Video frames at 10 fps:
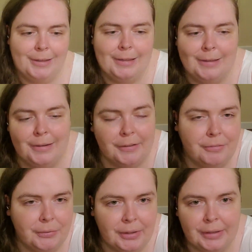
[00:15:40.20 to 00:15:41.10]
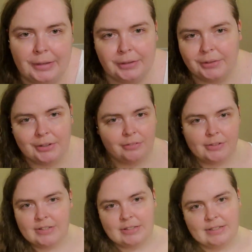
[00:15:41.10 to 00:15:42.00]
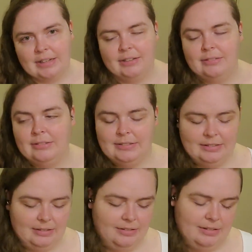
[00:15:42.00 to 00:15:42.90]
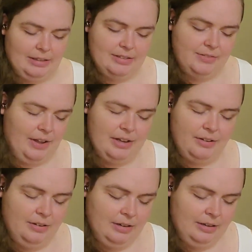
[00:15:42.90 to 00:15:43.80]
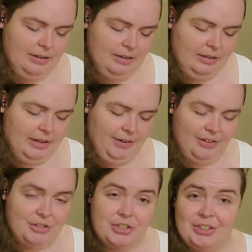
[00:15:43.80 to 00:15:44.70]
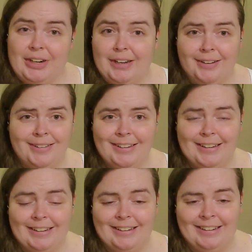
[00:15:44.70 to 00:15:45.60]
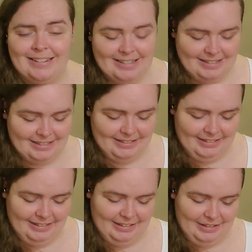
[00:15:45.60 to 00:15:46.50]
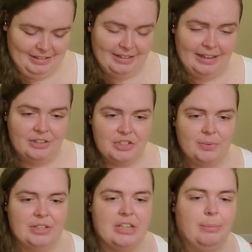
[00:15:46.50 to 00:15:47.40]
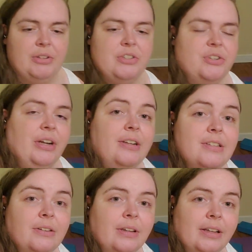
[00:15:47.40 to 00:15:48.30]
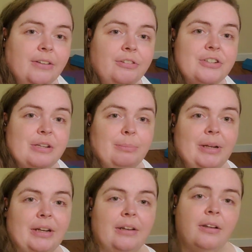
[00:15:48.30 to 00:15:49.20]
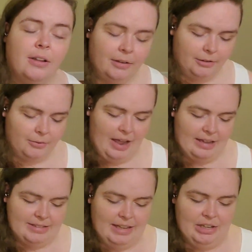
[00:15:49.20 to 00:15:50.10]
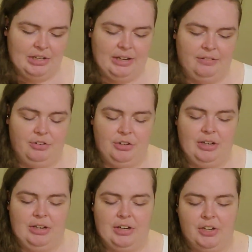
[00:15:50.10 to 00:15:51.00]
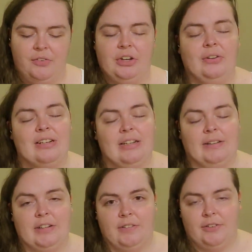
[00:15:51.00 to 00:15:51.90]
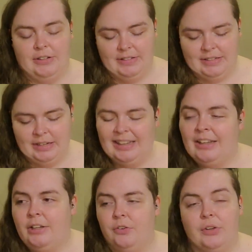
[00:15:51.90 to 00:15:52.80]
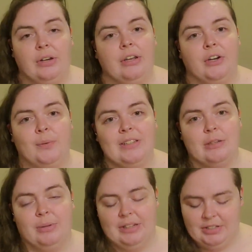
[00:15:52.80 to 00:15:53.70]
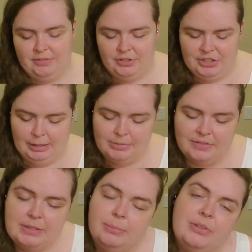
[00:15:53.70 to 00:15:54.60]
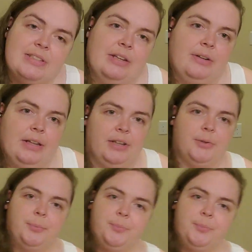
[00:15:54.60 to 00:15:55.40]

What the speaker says: And if you can't hear the difference in sound, that's fine. I'm not sure I can necessarily either. I just want to demonstrate so that if you're somebody who has that kind of good ear where you can tell the difference, you can hear what some of these different types of cymbals sound like.